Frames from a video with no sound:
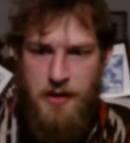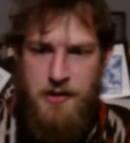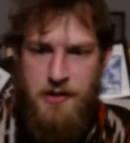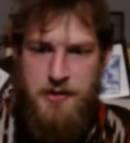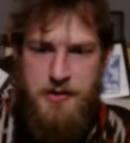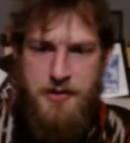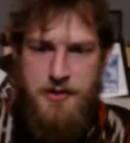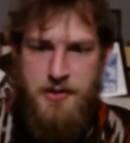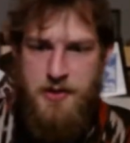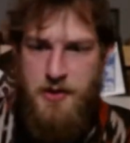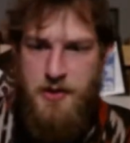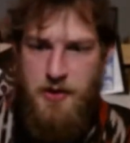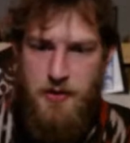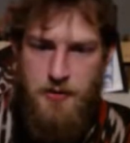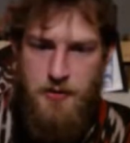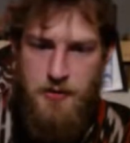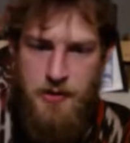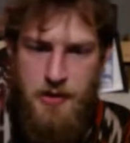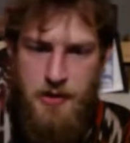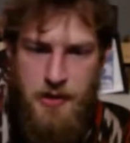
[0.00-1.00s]

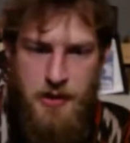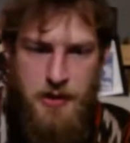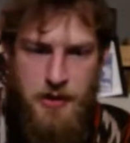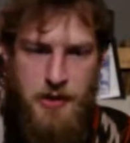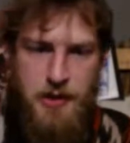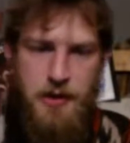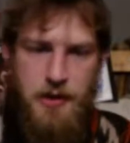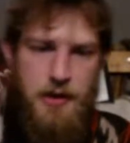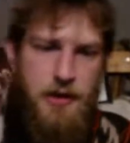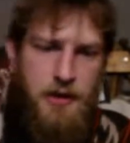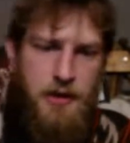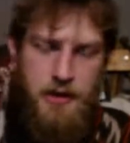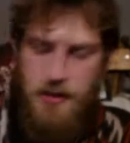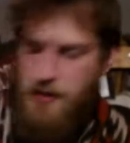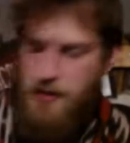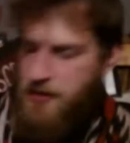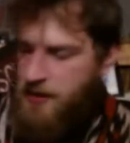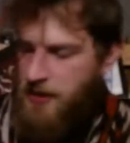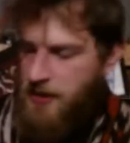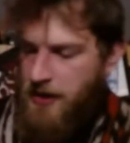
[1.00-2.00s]
So
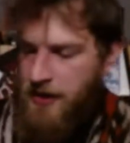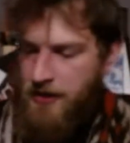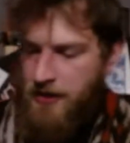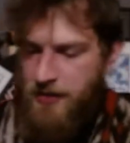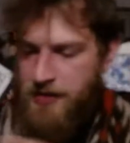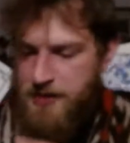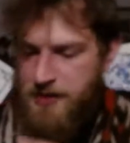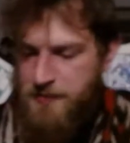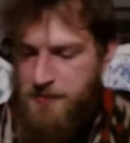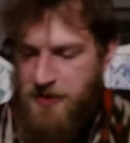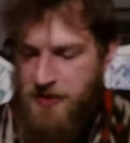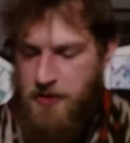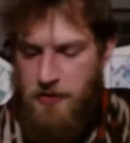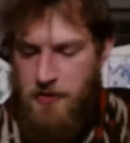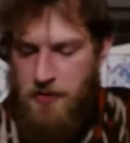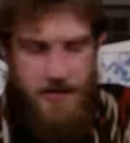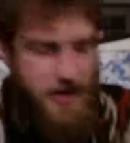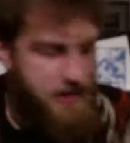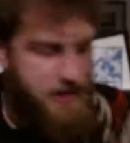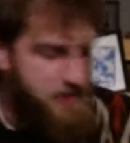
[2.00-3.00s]
like this big
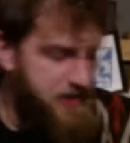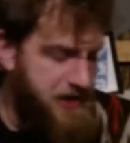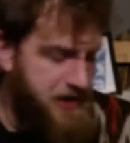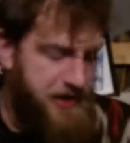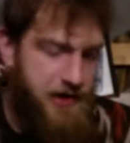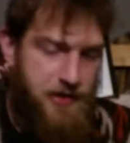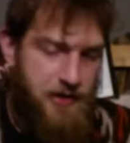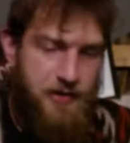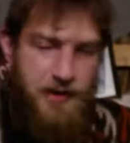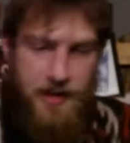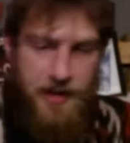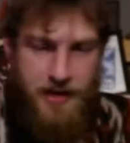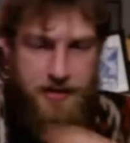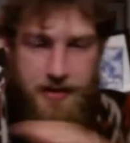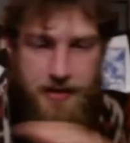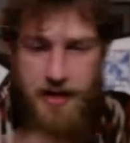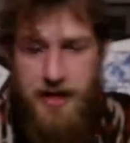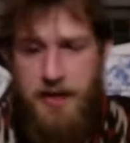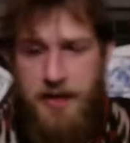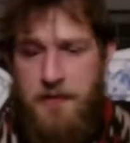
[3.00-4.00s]
old dent back here, like
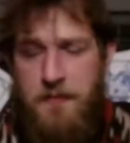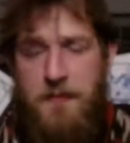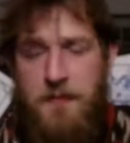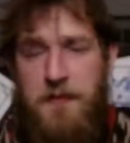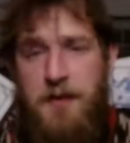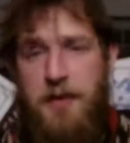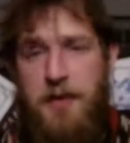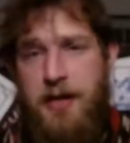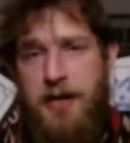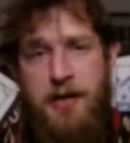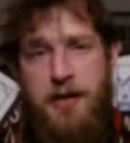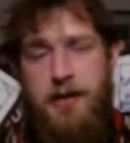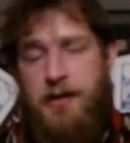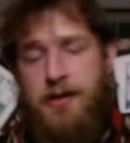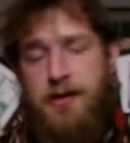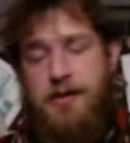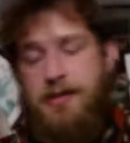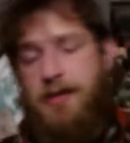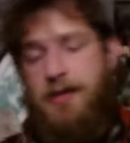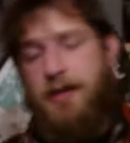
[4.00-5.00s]
they didn't feel any of these.